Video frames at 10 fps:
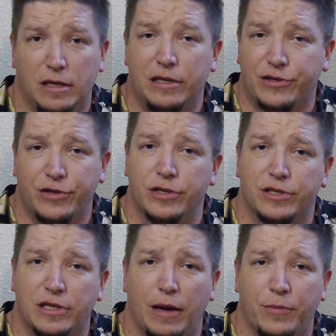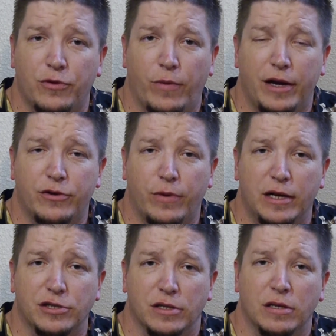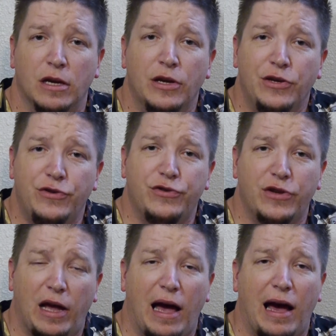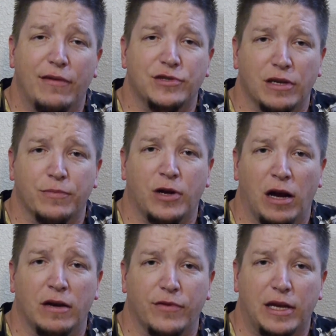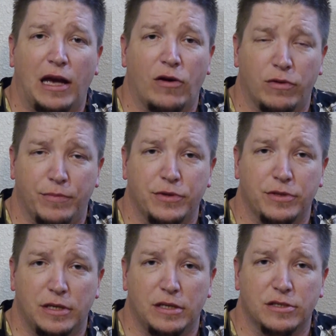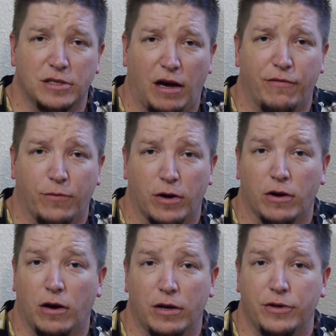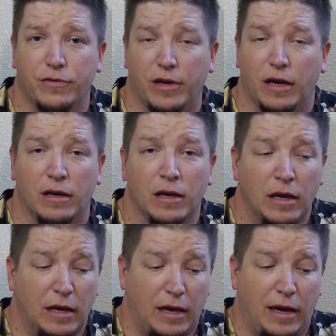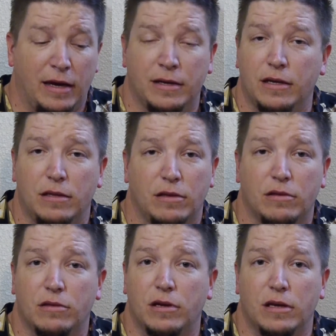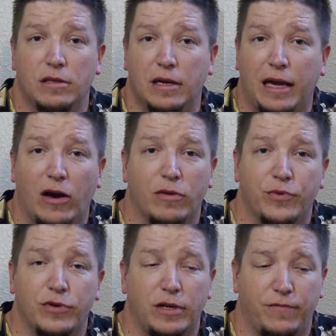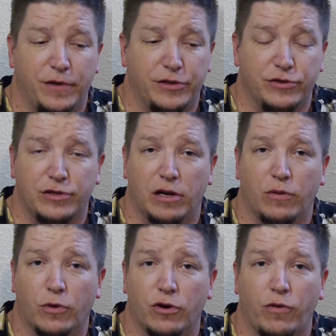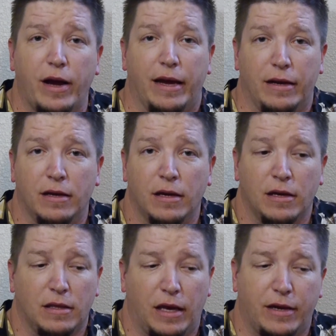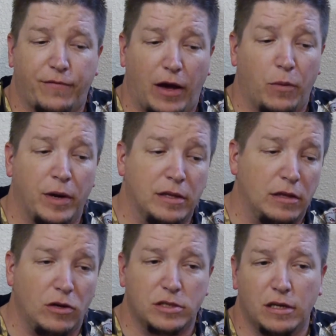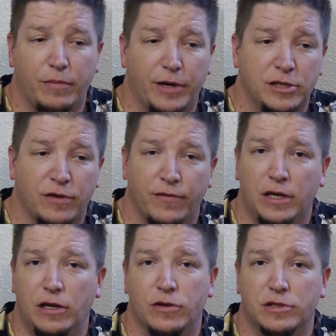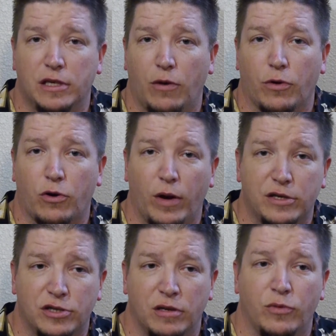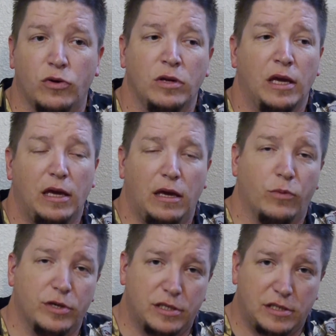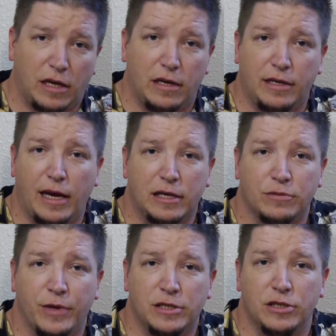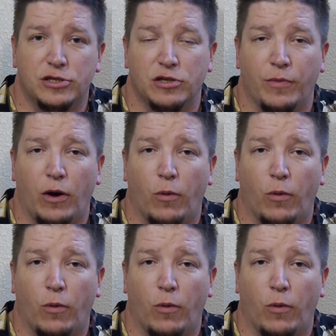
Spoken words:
It's a good step in the right direction. You should have some kind of accountability software on your thing. And the accountability features on it were great. Like if I went and looked at a bunch of videos that were questionable, it would send a text message to my